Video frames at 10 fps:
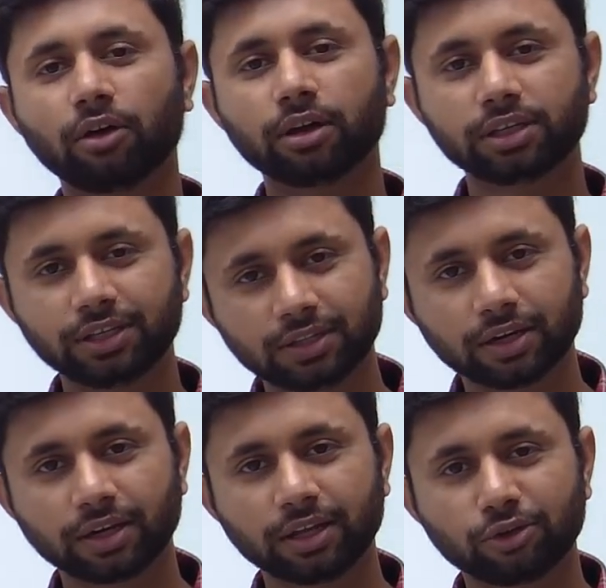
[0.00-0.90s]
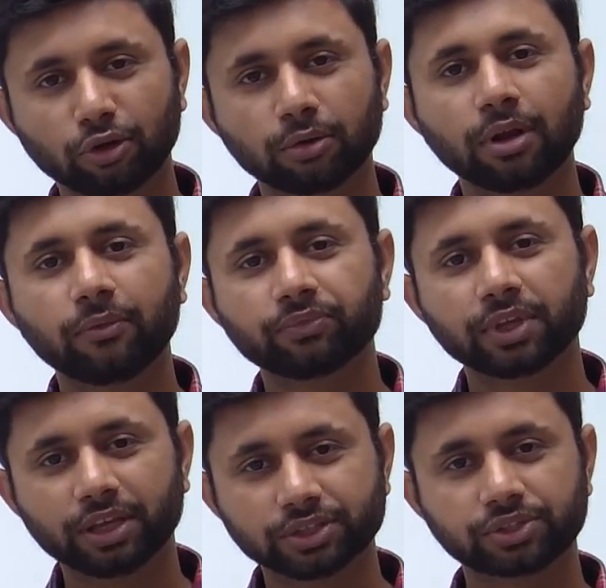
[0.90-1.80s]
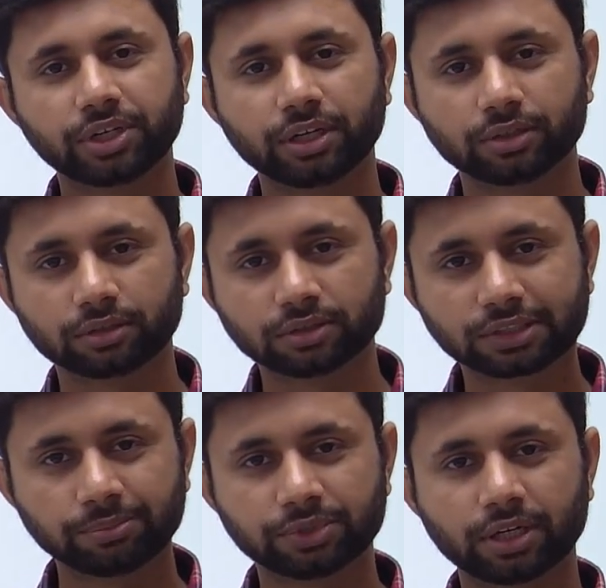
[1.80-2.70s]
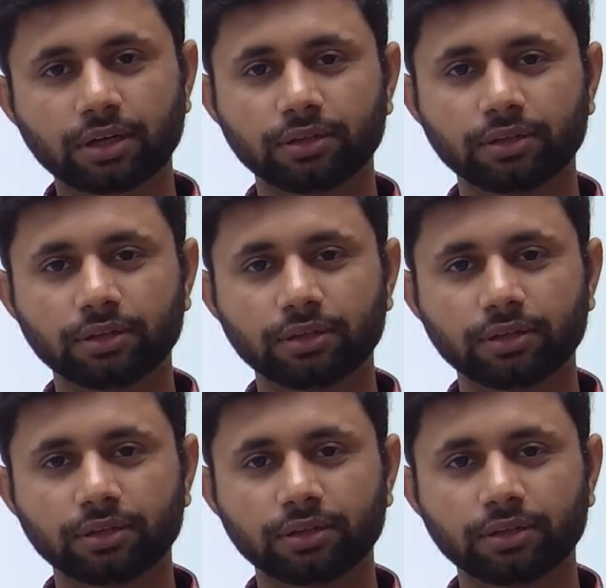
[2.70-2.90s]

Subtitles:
either in your history subject